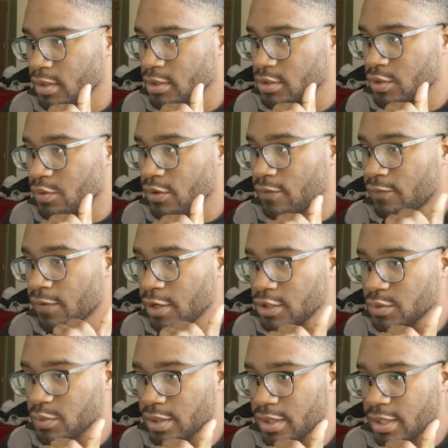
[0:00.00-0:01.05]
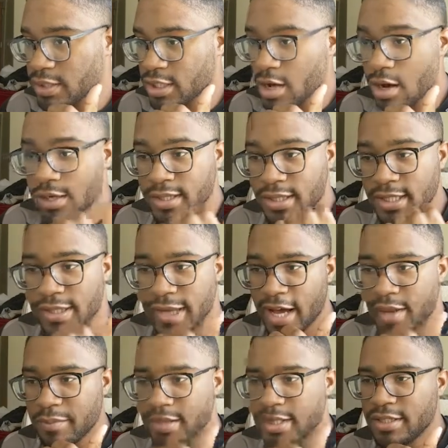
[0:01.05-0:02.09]
So the first one is called
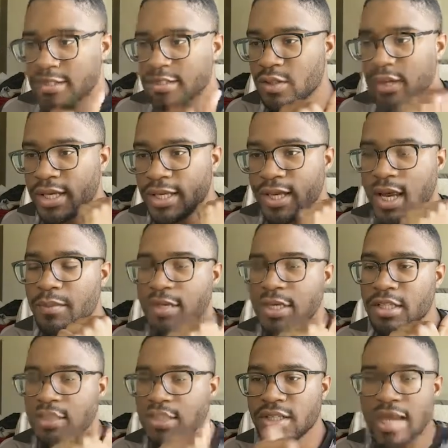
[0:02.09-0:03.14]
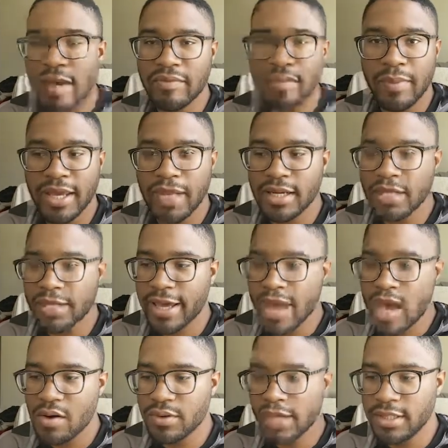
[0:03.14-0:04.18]
Ecom Hunt. So with Ecom Hunt, you're going to have to make an
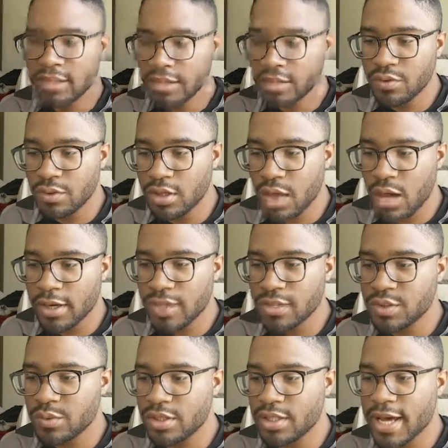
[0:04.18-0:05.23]
account, and then you'll log into